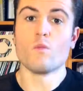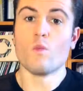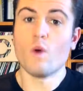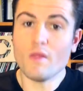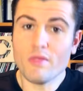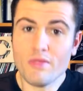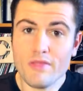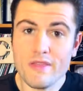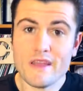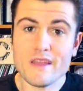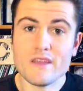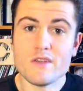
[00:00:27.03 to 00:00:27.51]

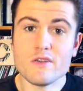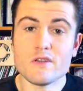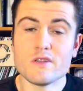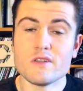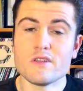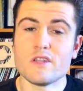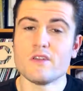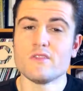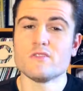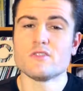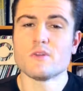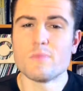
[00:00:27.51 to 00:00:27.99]
One thing you
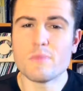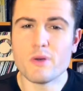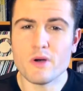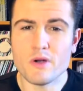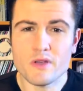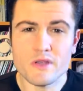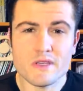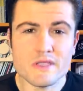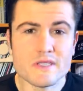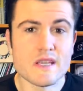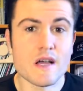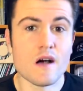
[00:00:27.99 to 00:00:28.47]
can do to
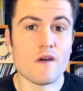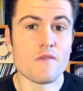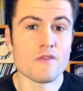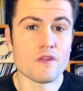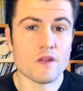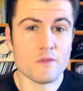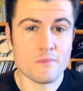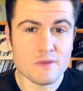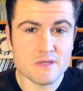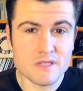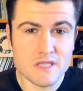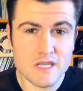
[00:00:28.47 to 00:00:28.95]
put yourself
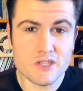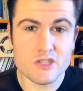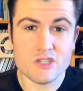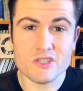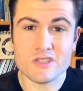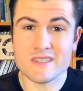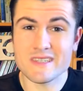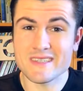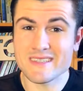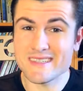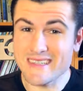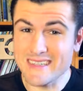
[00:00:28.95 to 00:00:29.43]
in a
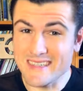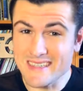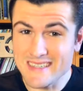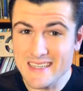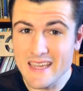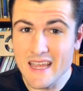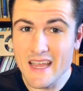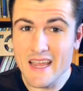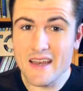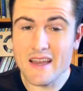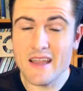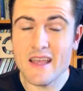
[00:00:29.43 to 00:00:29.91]
position to
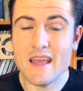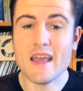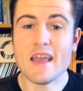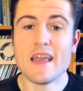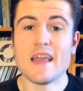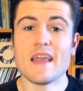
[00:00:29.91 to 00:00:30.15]
succeed